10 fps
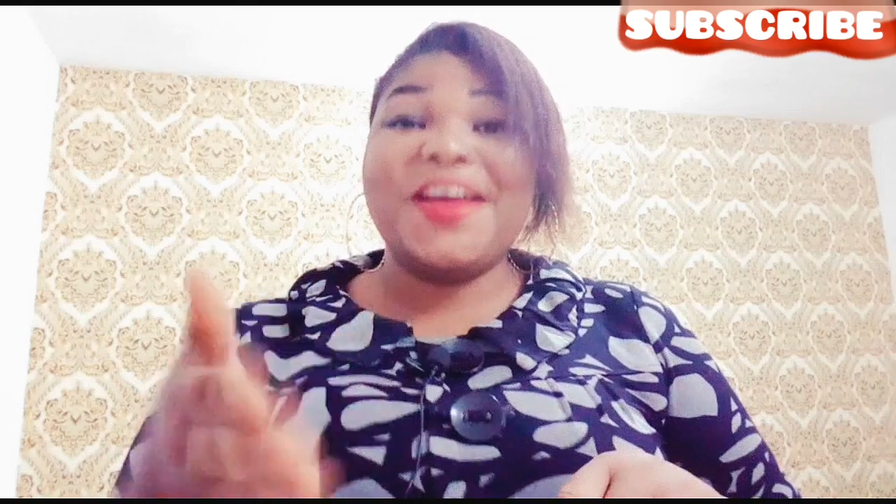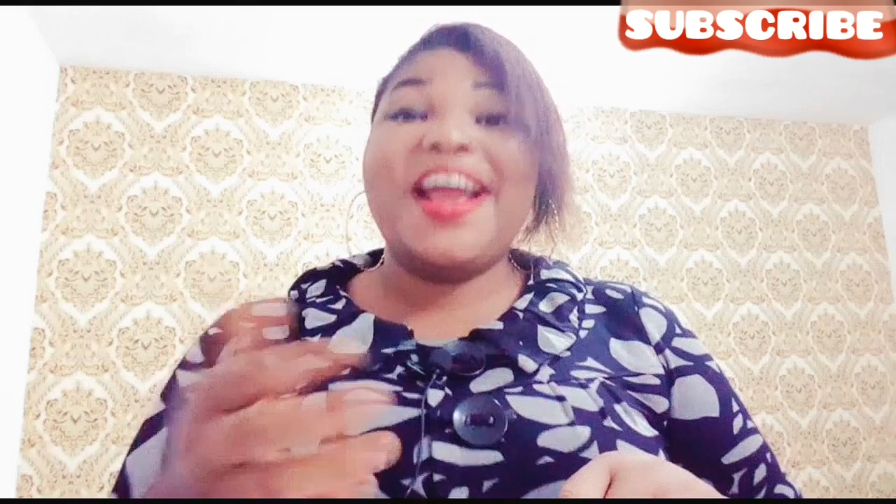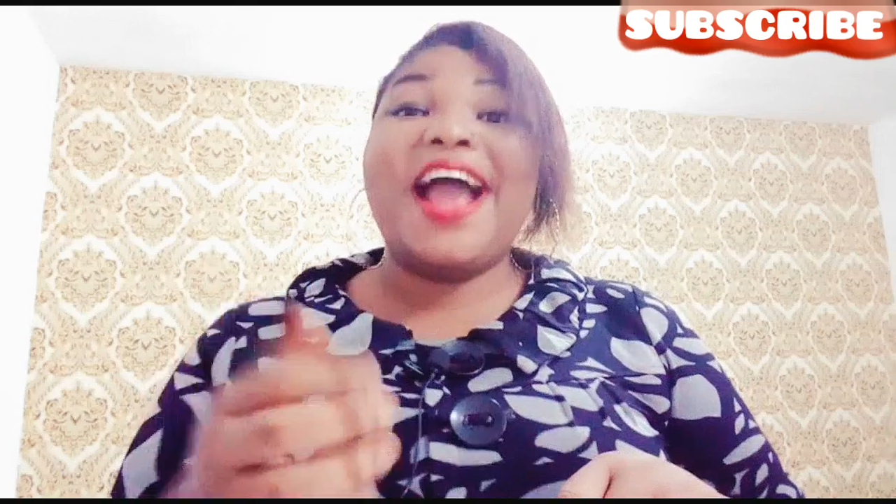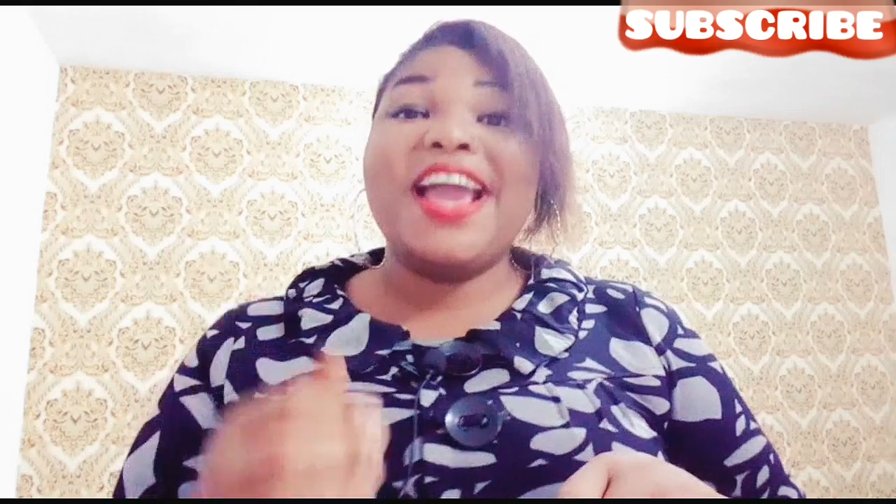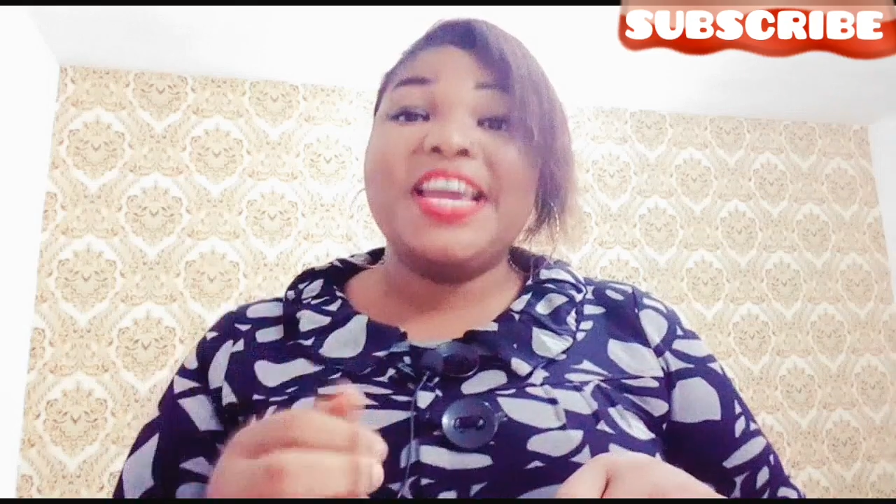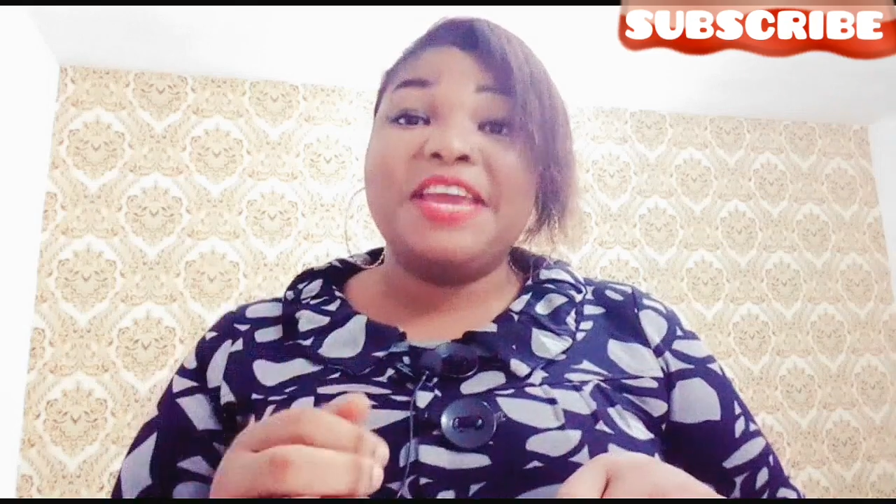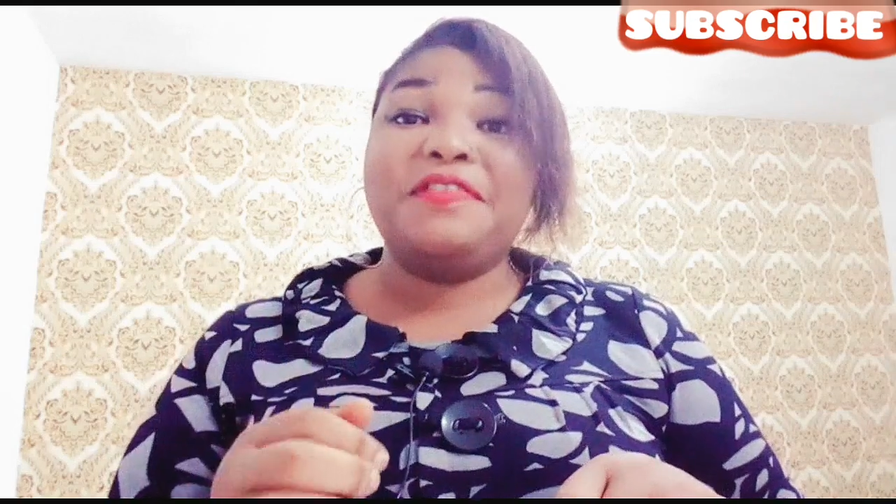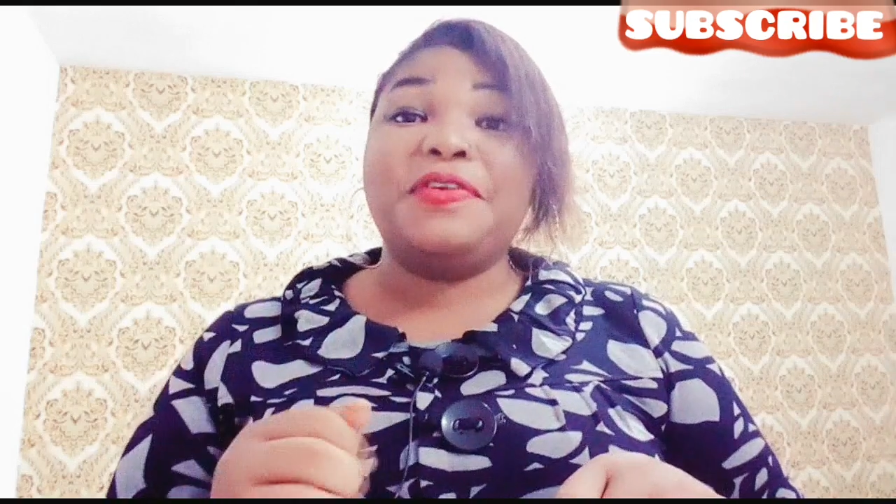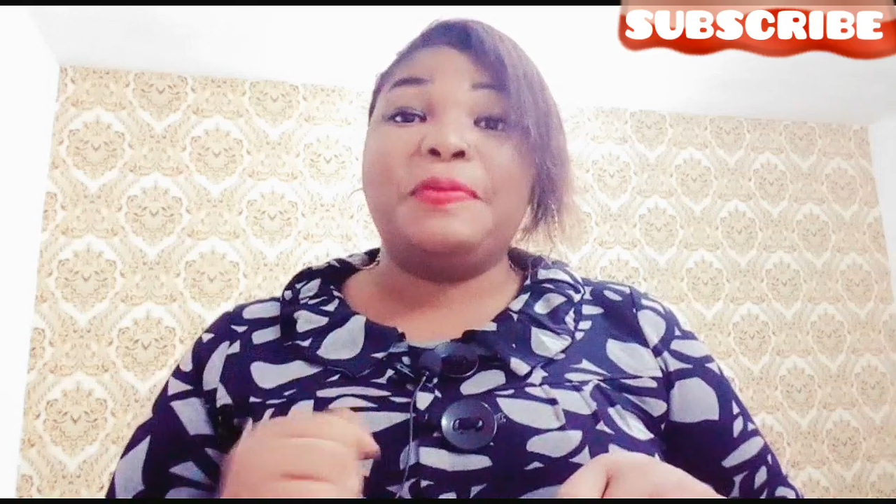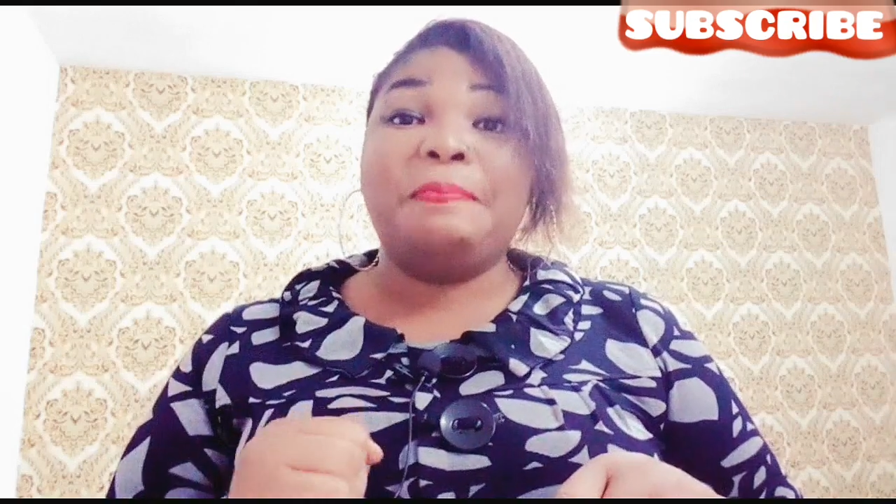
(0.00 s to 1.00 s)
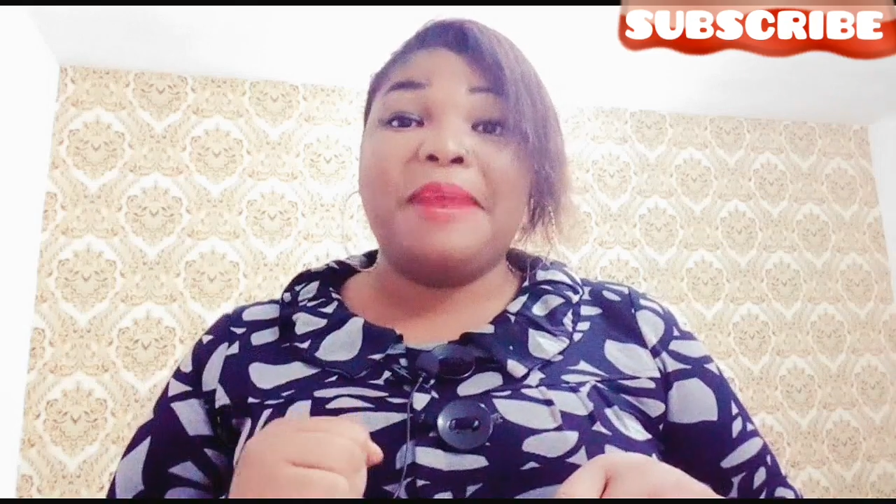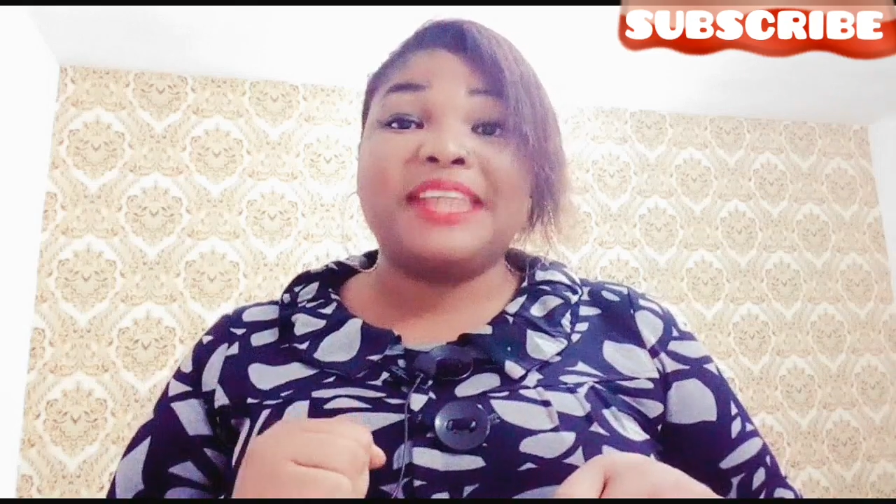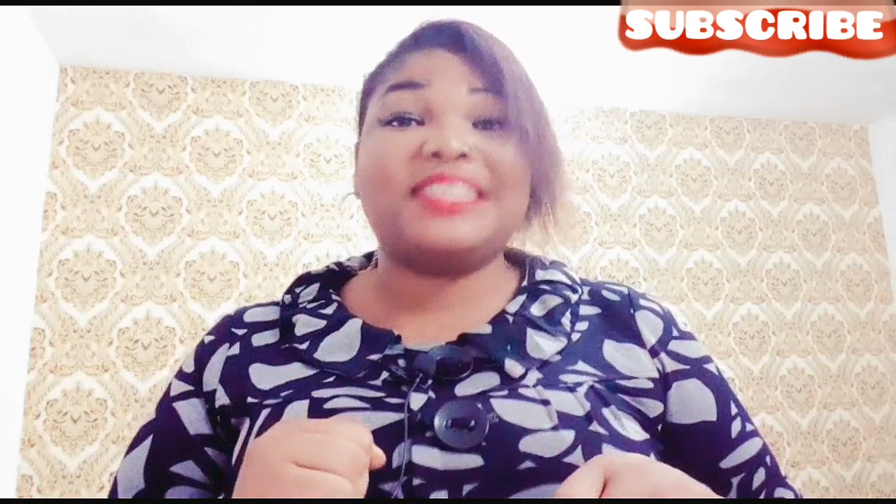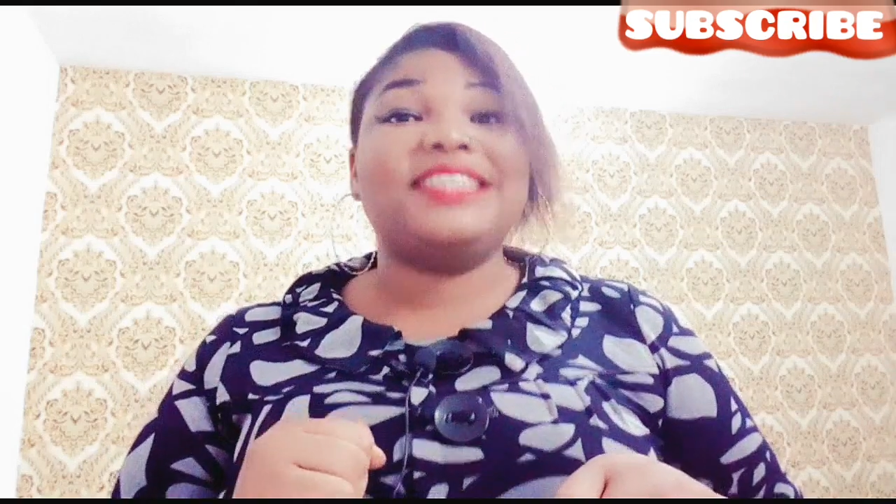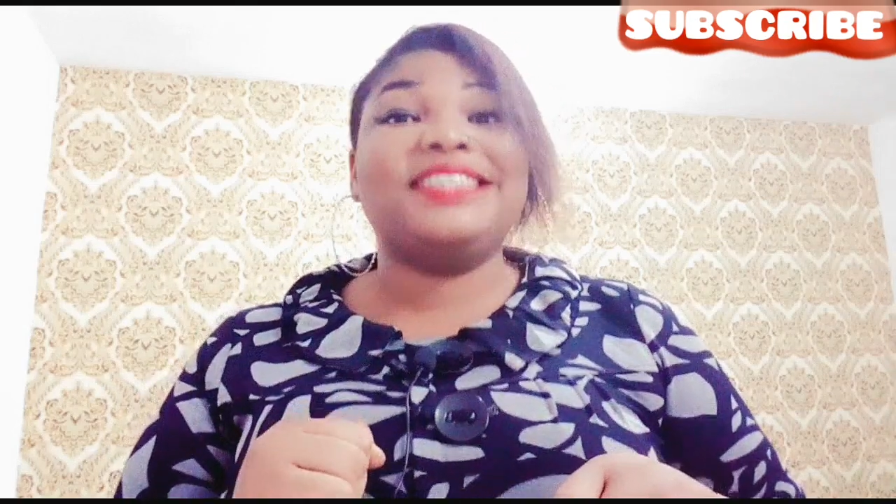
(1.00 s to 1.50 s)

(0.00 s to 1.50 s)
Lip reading: where I give you the best